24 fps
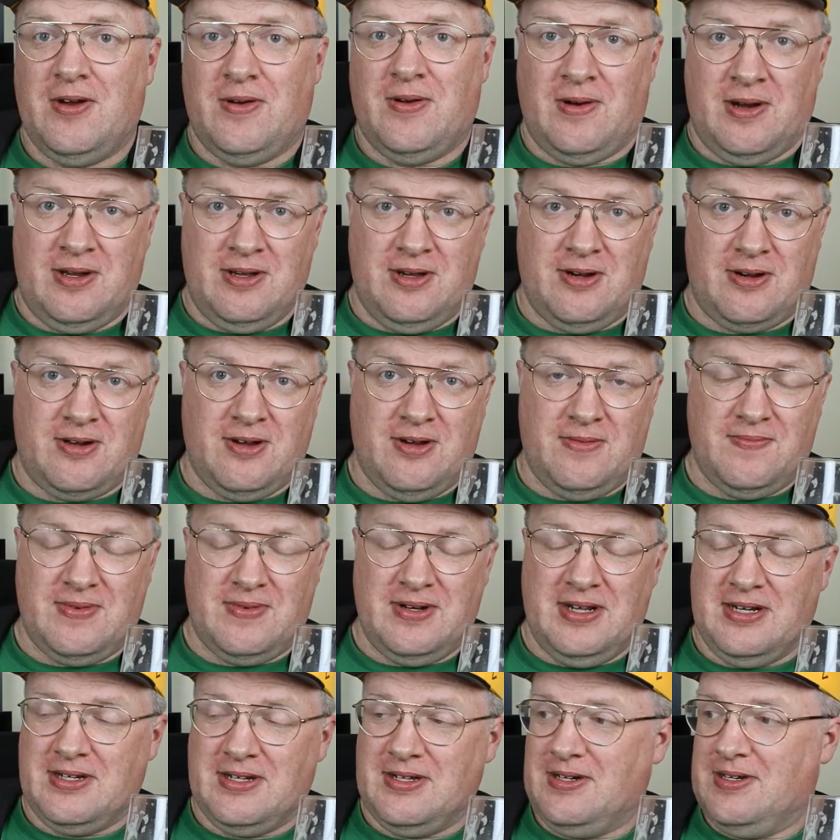what your
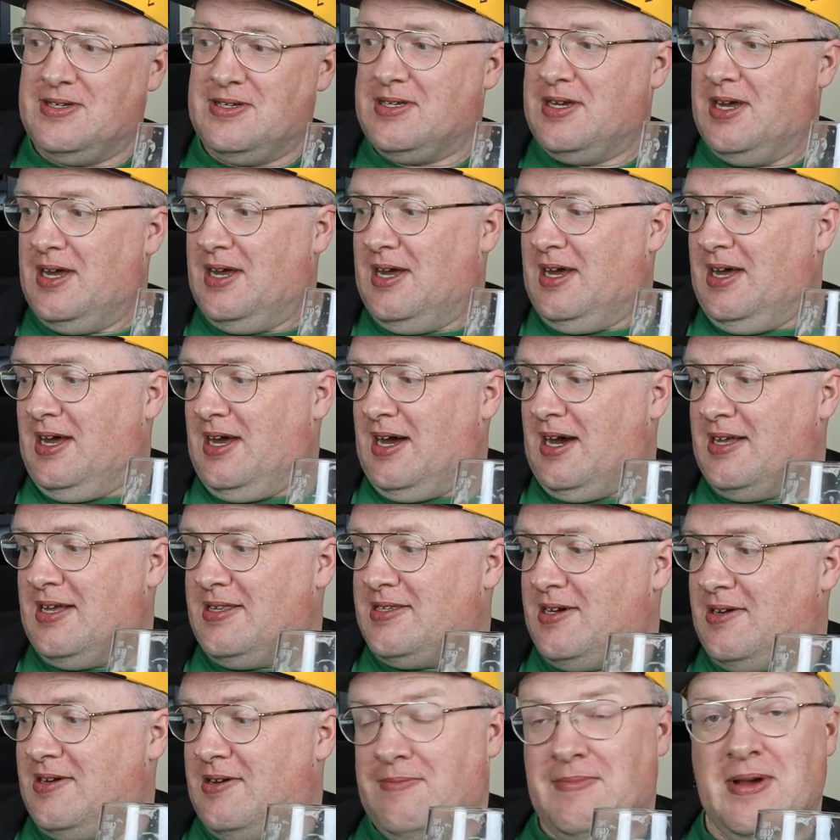company does. And
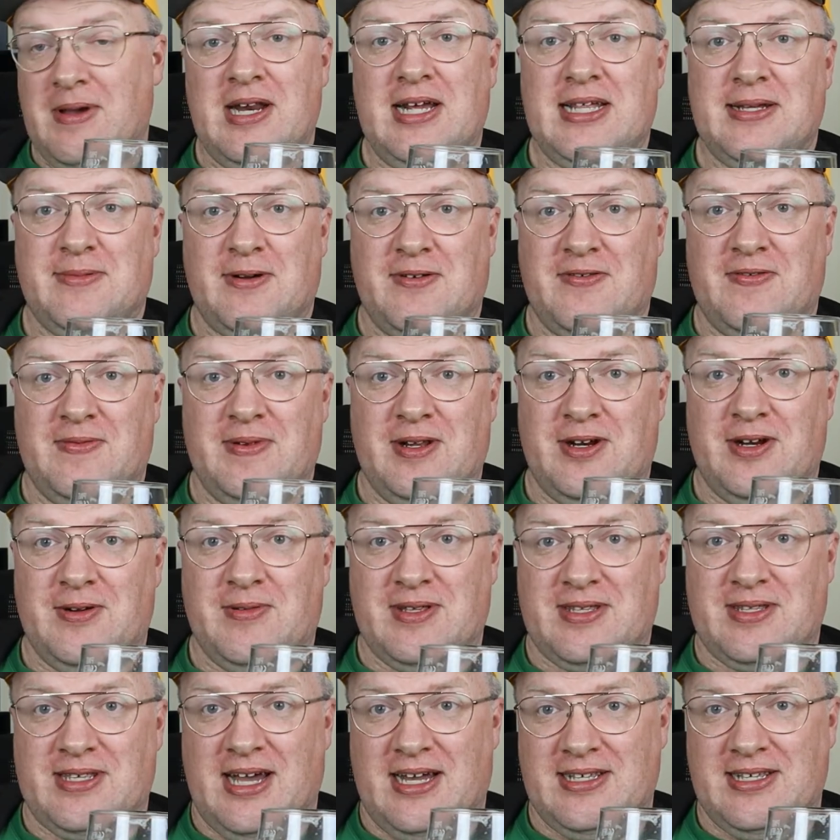so many of them are familiar
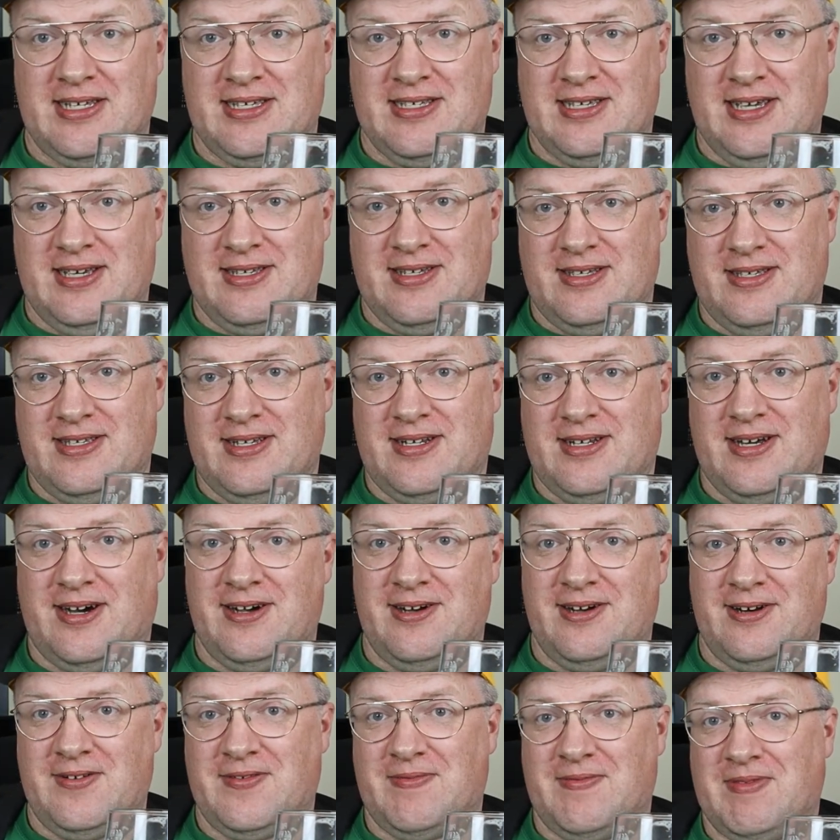with Dad's existence
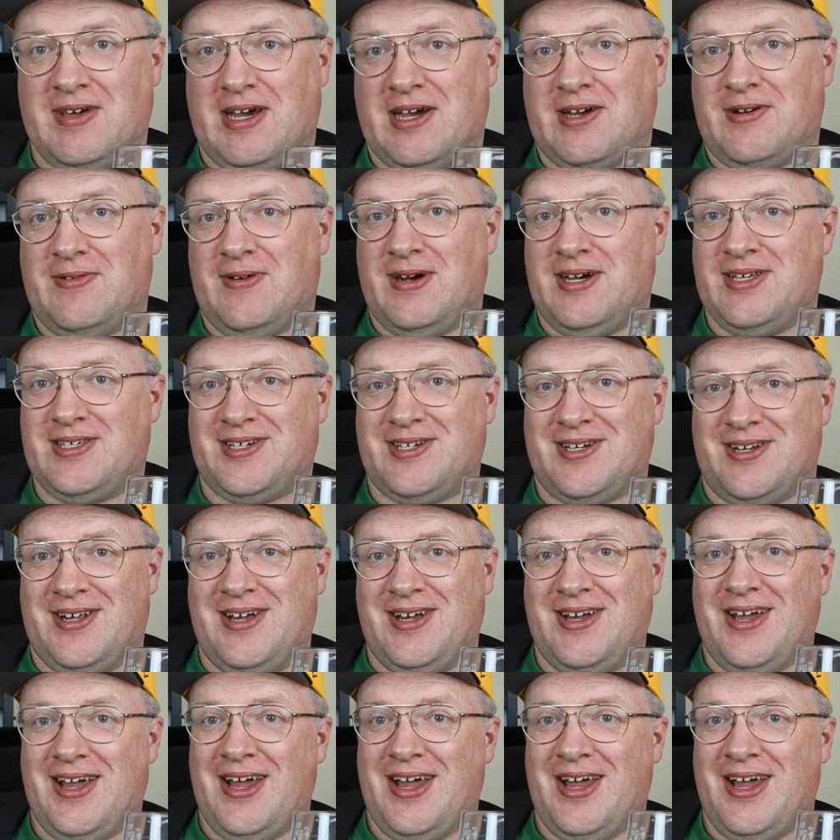entirely from that question.